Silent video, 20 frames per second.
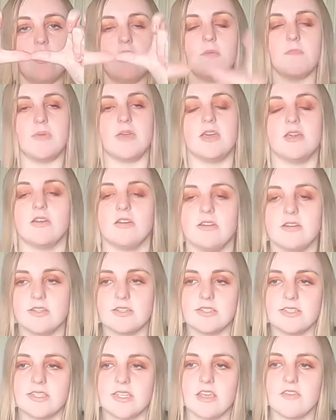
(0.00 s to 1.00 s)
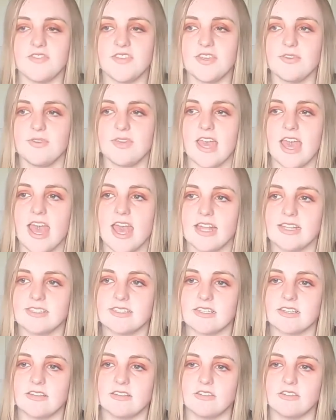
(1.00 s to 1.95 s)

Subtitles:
Because if you get